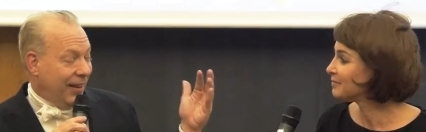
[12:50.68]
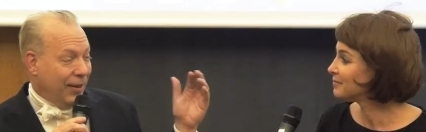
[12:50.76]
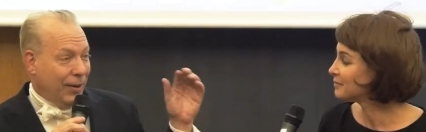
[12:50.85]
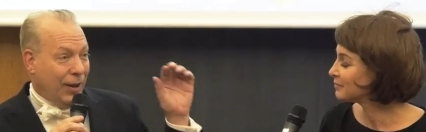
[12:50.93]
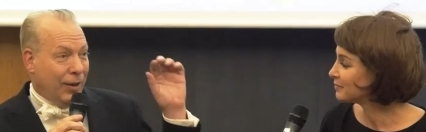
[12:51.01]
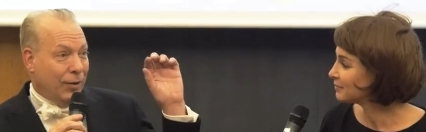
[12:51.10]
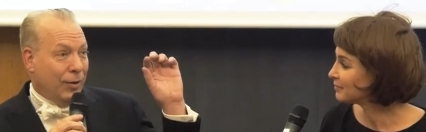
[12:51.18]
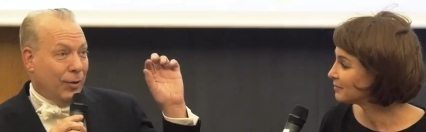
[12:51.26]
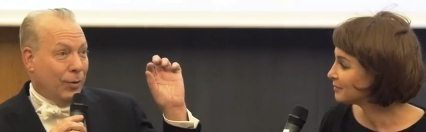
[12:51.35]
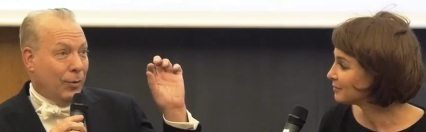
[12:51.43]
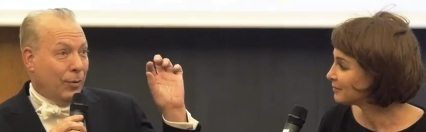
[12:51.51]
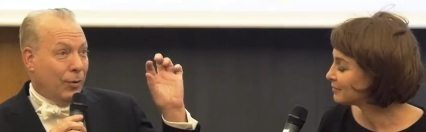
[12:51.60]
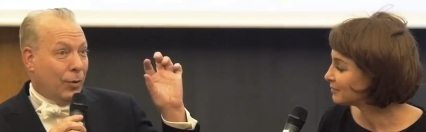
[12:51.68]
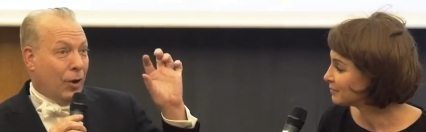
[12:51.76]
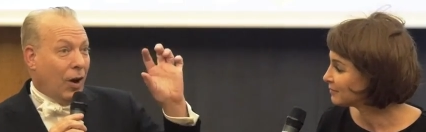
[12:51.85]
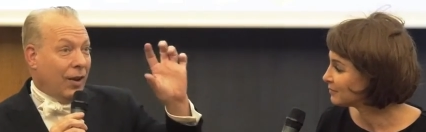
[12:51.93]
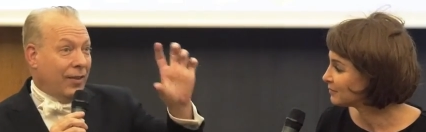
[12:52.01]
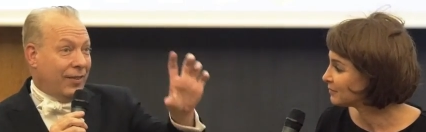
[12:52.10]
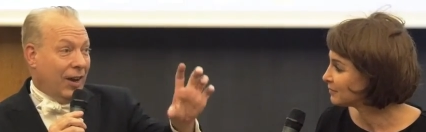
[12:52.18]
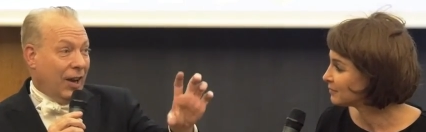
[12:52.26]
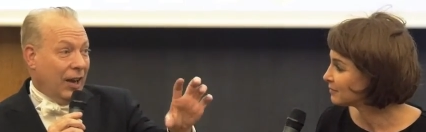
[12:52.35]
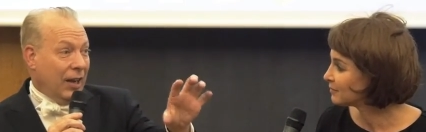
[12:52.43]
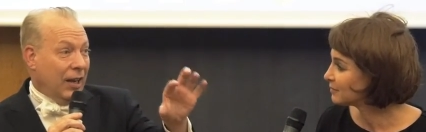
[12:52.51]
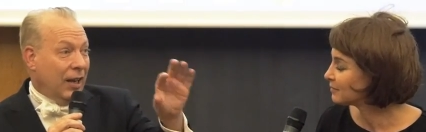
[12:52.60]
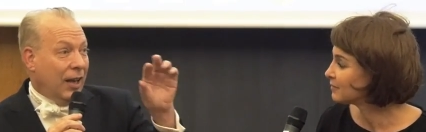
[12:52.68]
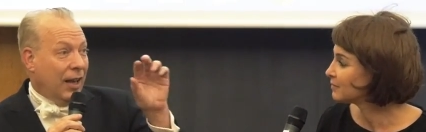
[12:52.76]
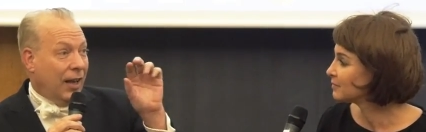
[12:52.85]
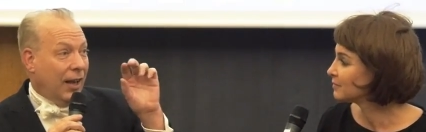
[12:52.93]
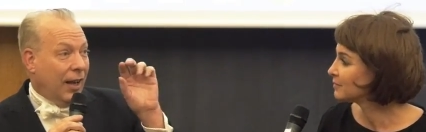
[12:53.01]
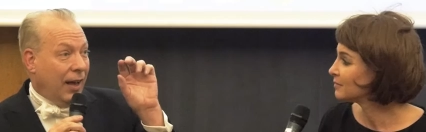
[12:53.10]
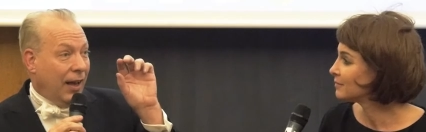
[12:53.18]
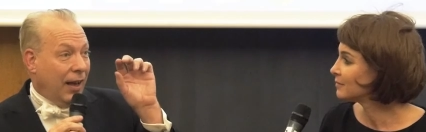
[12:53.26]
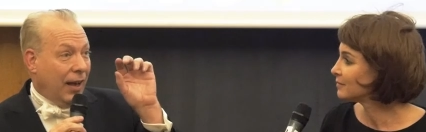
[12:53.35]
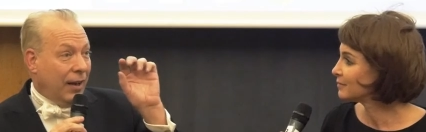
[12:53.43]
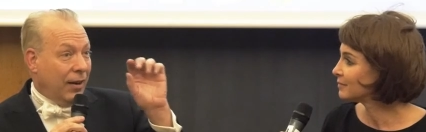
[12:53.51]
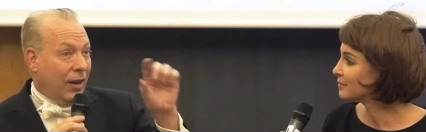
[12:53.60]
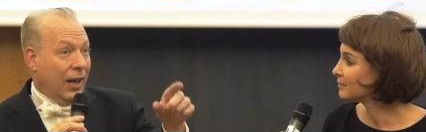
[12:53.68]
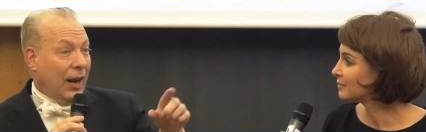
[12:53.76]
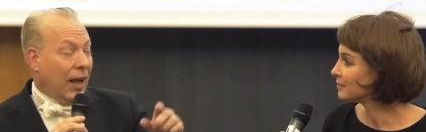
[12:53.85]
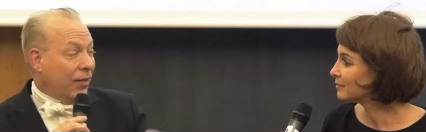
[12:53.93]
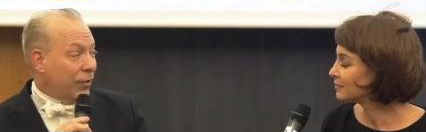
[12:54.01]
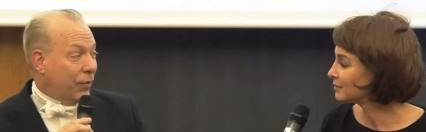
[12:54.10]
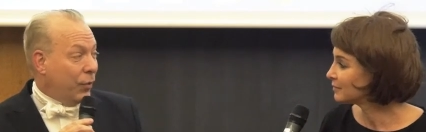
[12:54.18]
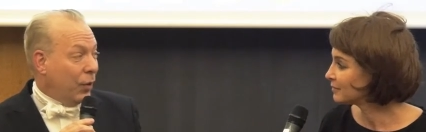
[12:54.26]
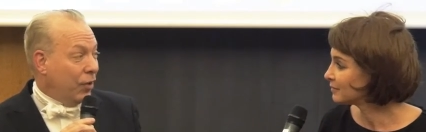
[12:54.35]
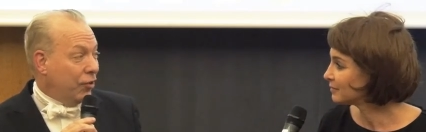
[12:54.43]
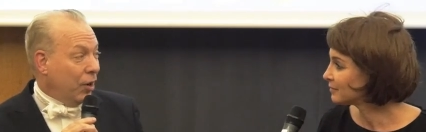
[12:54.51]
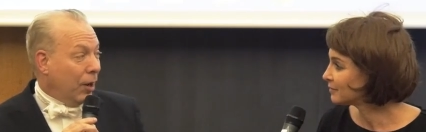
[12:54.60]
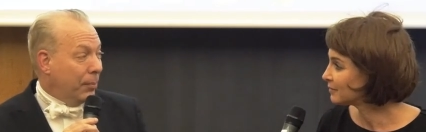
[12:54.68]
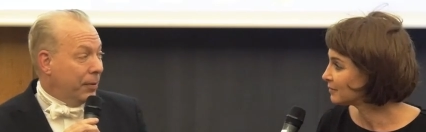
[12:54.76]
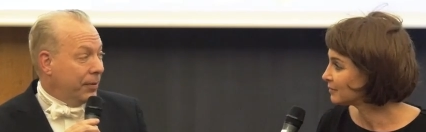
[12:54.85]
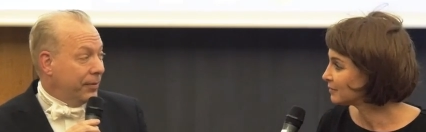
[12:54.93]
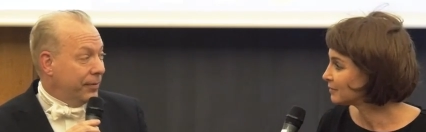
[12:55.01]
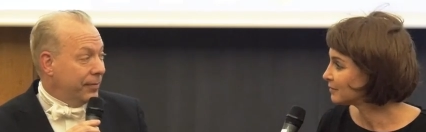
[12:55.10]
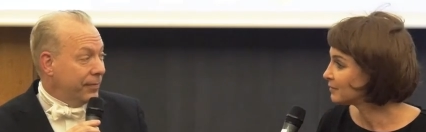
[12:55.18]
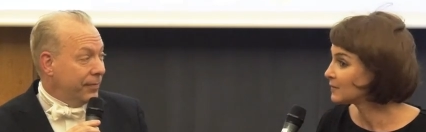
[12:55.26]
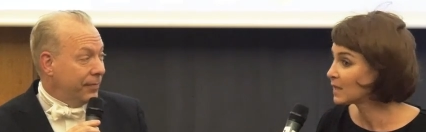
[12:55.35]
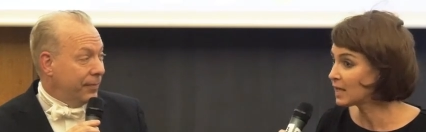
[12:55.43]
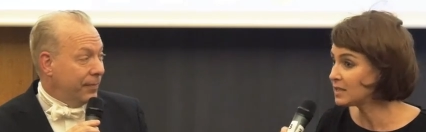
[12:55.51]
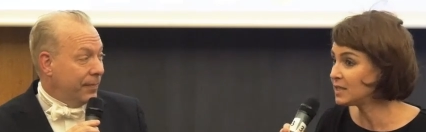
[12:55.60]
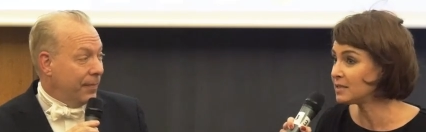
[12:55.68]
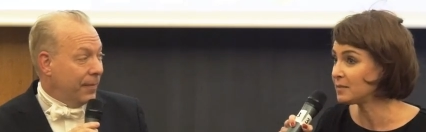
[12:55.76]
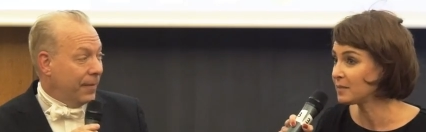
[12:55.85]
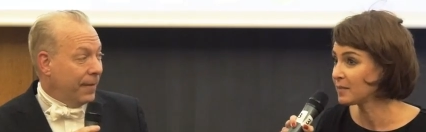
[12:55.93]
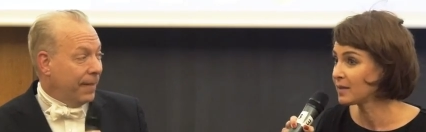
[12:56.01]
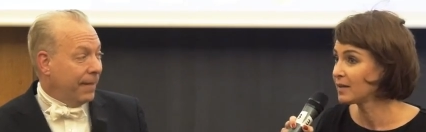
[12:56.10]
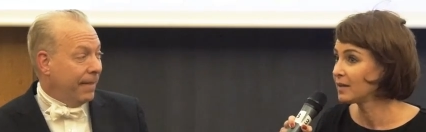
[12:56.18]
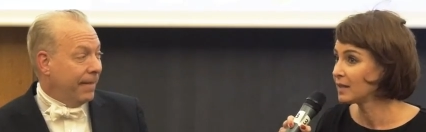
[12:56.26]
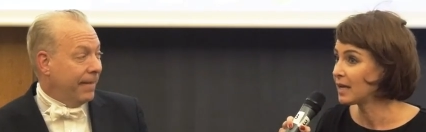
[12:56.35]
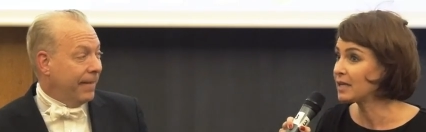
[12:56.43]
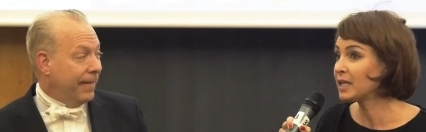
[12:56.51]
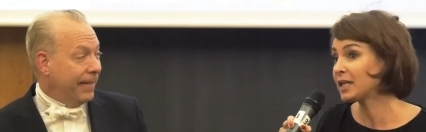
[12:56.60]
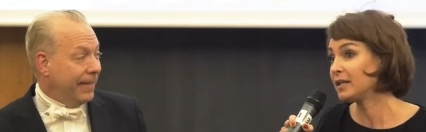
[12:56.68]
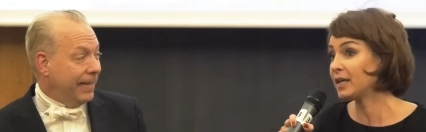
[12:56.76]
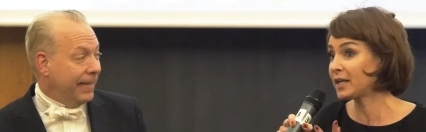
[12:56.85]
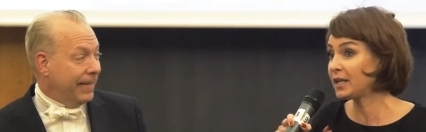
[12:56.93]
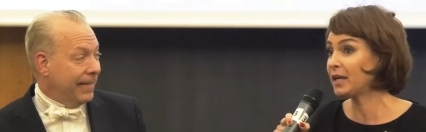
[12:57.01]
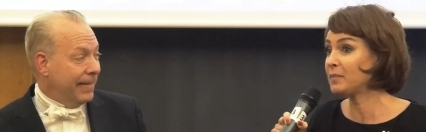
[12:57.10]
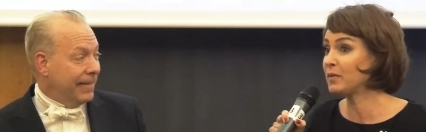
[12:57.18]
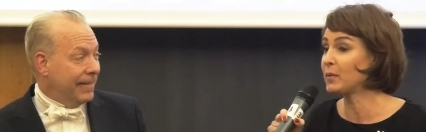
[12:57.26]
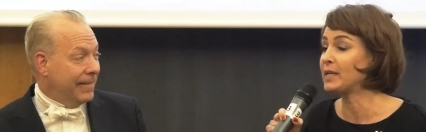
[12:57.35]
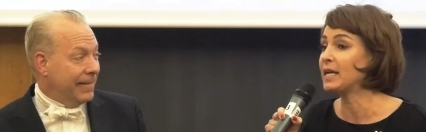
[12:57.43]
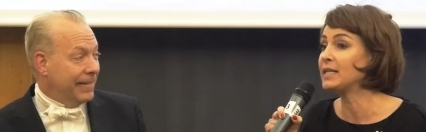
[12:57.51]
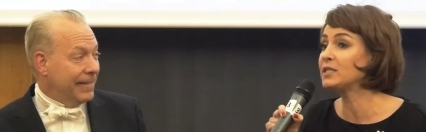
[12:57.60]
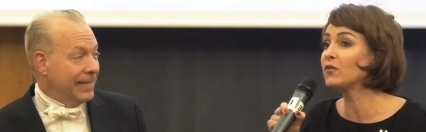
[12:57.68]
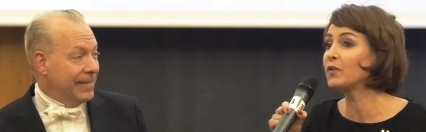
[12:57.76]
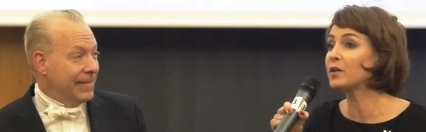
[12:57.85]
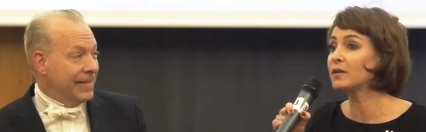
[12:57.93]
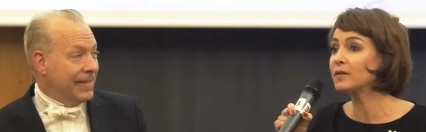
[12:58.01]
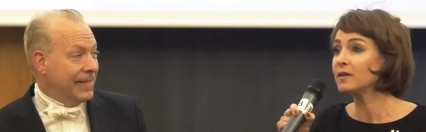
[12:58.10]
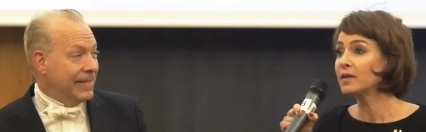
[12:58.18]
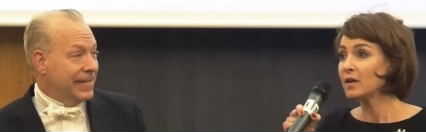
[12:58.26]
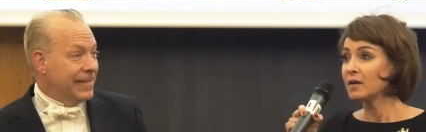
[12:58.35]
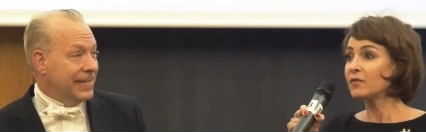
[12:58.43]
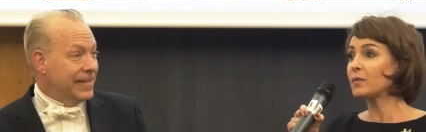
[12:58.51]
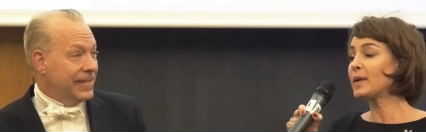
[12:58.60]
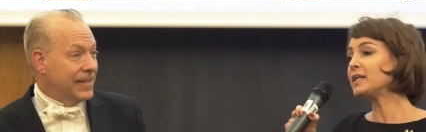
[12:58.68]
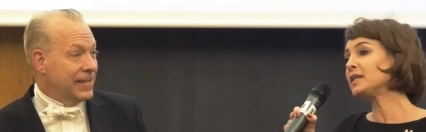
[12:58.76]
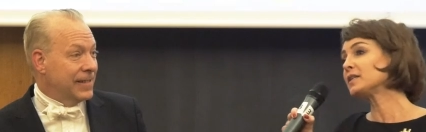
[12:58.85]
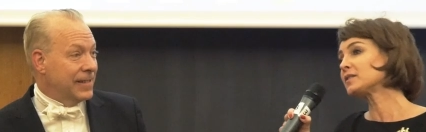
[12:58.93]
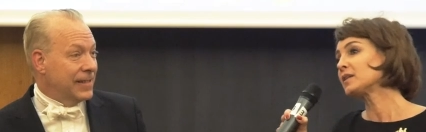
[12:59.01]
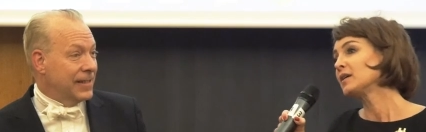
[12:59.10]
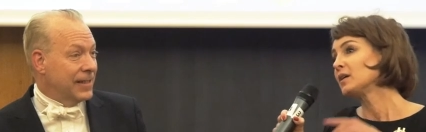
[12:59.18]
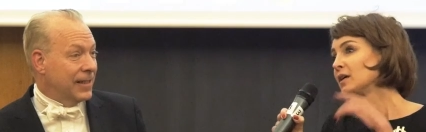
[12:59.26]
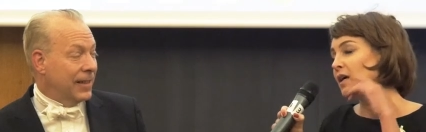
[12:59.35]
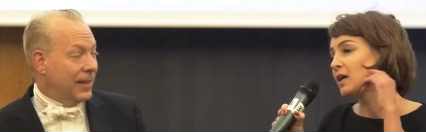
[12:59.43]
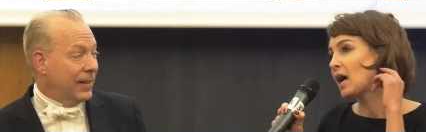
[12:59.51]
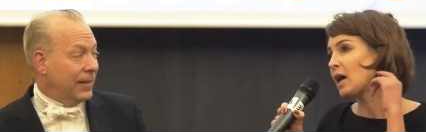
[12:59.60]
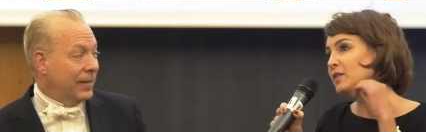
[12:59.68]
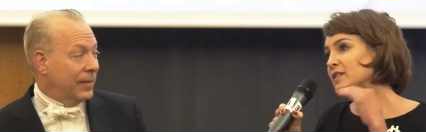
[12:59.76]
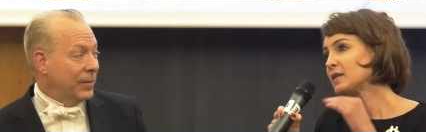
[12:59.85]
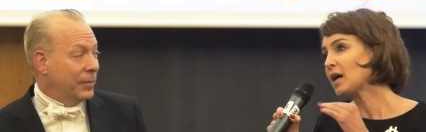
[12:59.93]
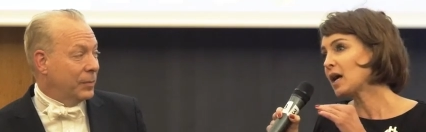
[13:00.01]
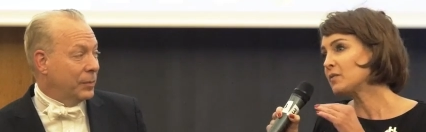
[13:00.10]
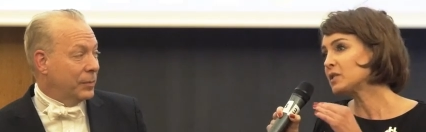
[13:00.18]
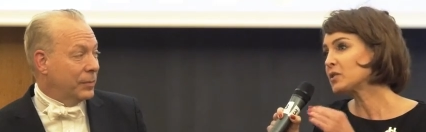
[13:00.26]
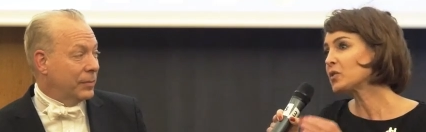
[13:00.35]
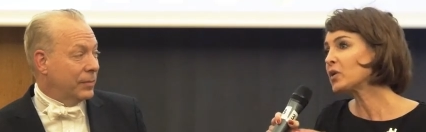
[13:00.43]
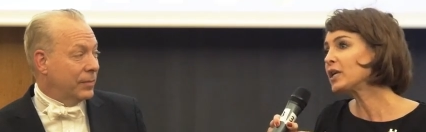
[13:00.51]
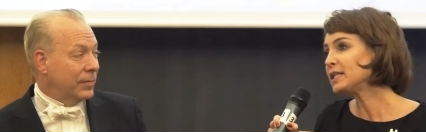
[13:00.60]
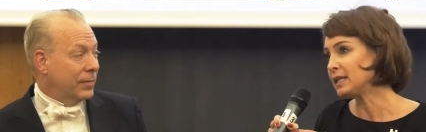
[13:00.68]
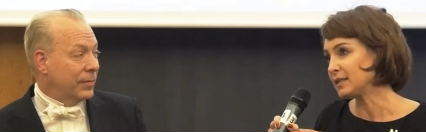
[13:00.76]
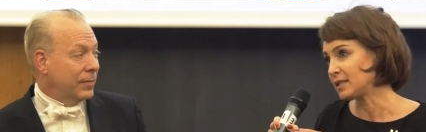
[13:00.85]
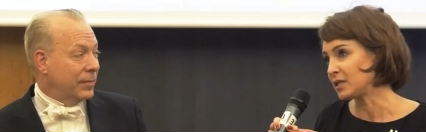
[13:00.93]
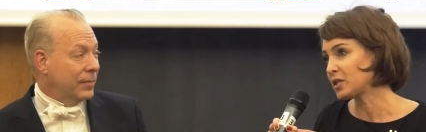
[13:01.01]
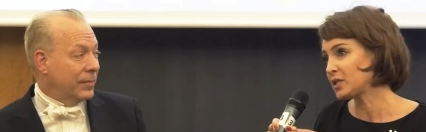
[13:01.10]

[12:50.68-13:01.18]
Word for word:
Speaker 1: and, and you, you caught his eye and, and asked for a job.
Speaker 2: I did, and he, he gave me one. And so for, for many years, I was, I was reading the